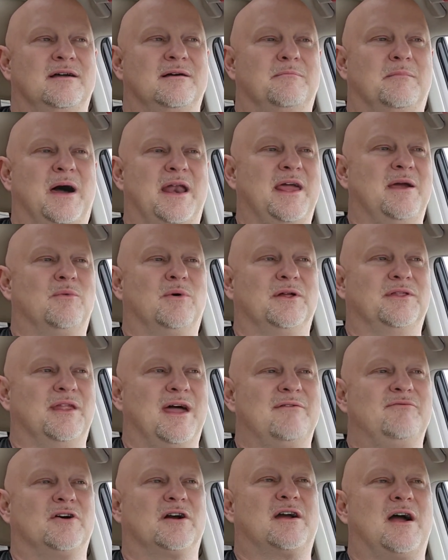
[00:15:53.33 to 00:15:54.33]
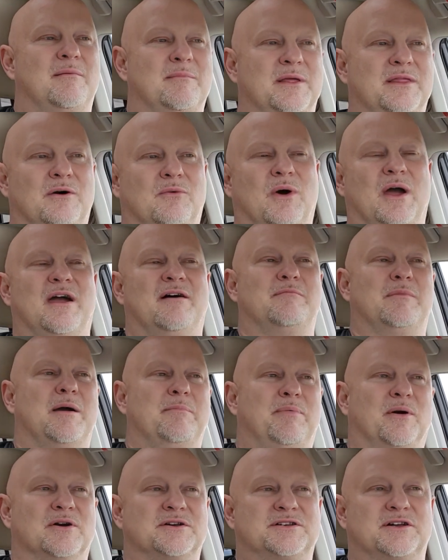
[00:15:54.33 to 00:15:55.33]
Money will never come in the way of my
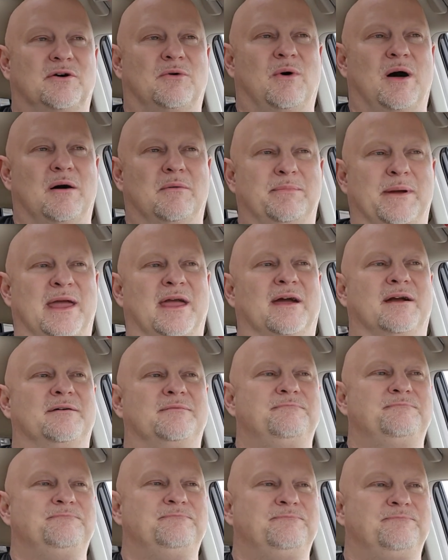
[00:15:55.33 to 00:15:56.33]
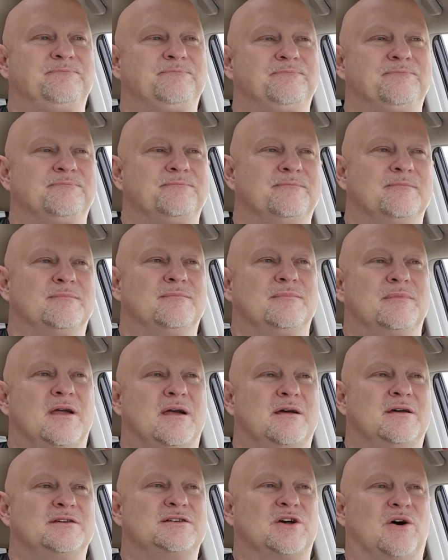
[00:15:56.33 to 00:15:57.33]
personal
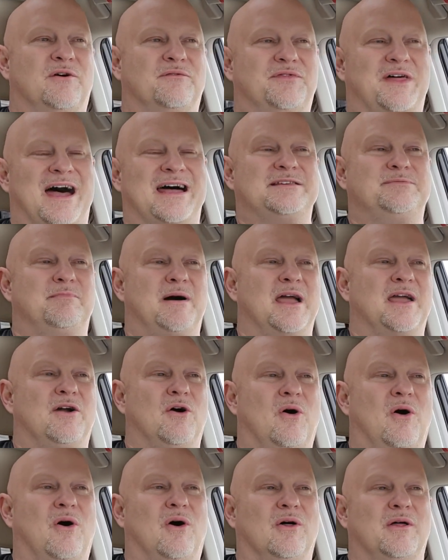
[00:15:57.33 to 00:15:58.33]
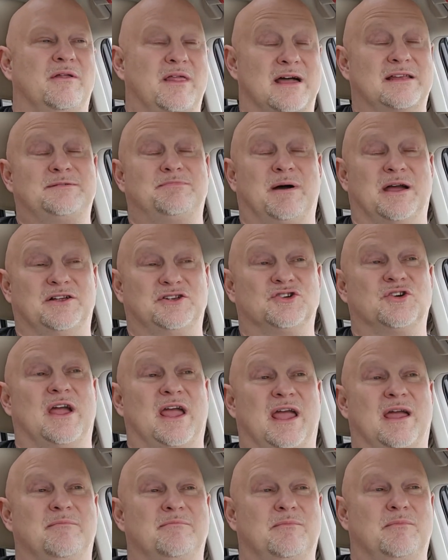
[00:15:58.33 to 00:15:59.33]
well-being. So if that's my goal and that's my
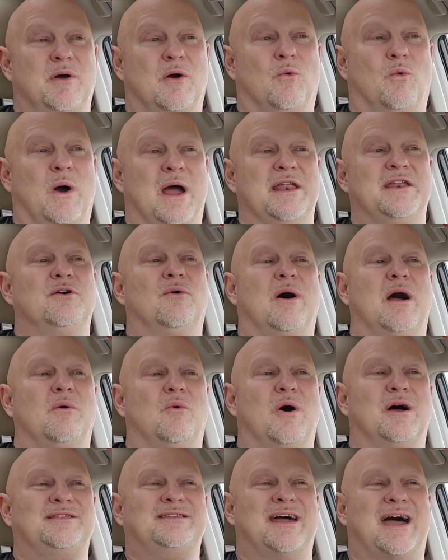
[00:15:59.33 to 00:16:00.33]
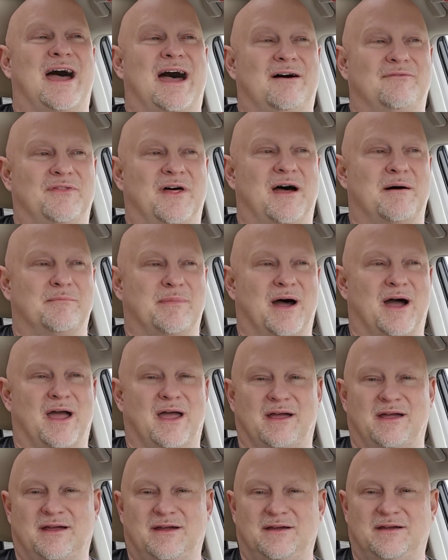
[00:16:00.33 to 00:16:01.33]
dream, when do I want to have that
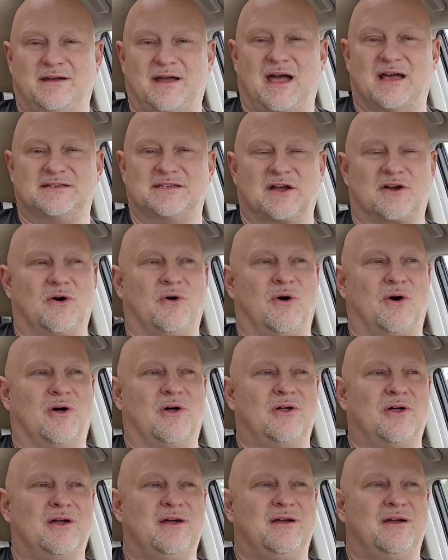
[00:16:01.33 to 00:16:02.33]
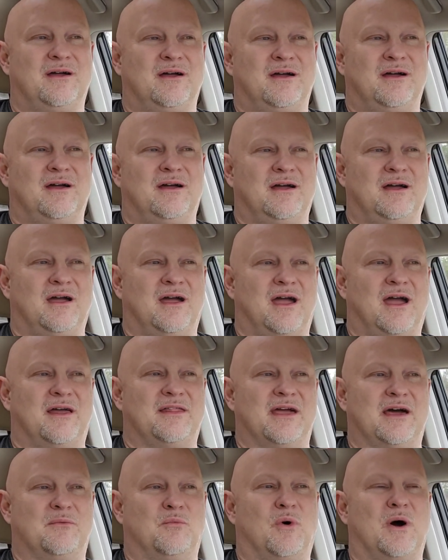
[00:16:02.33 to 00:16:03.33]
by as a goal? And
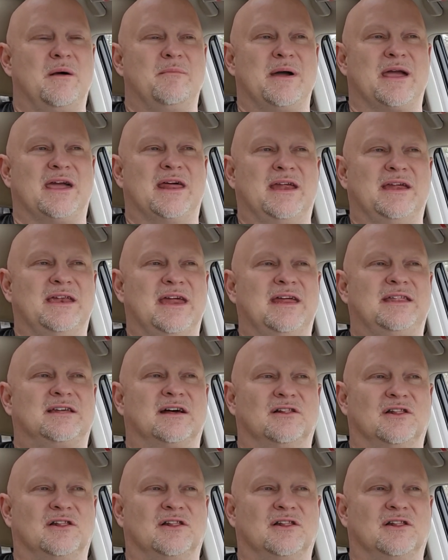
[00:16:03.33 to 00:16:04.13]
then what am I going to need to